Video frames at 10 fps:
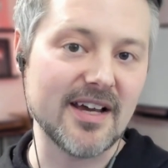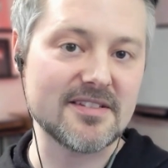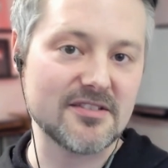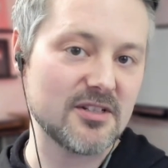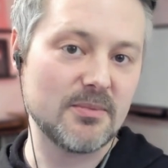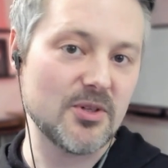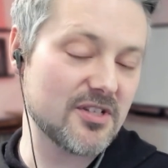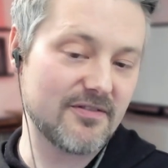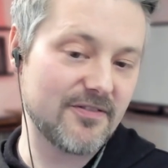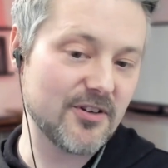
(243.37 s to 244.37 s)
licensing
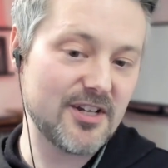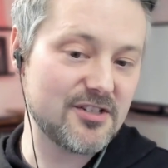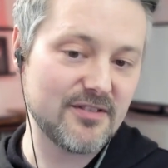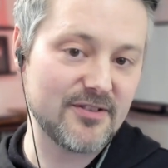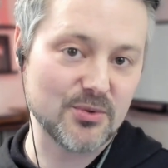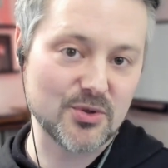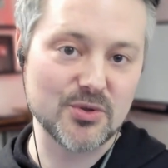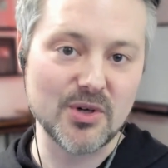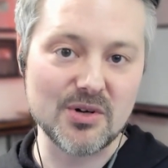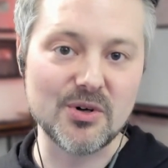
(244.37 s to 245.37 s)
music for each individual
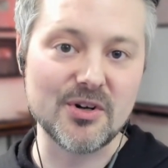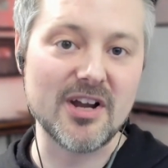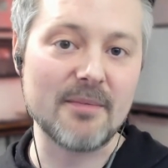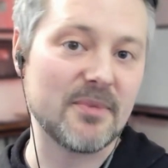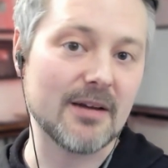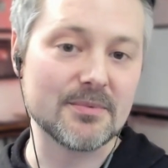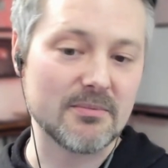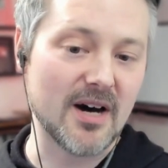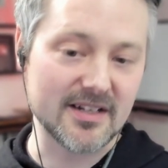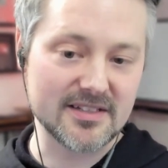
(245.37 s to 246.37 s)
short or not being able to
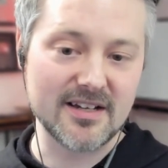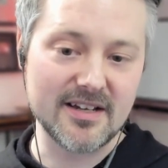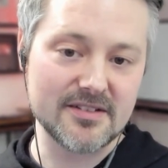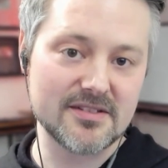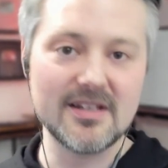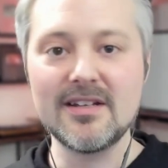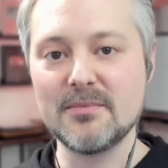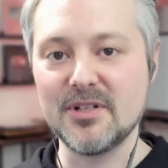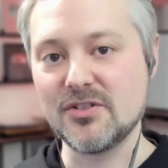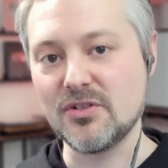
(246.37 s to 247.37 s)
monetize
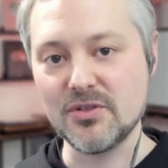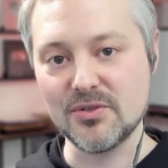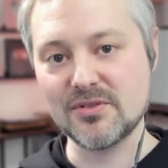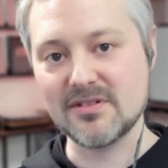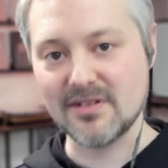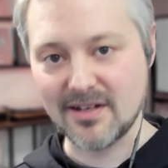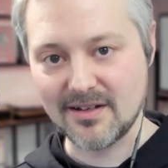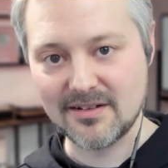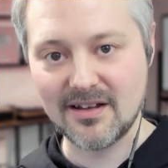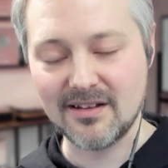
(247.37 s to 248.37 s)
because you used uh,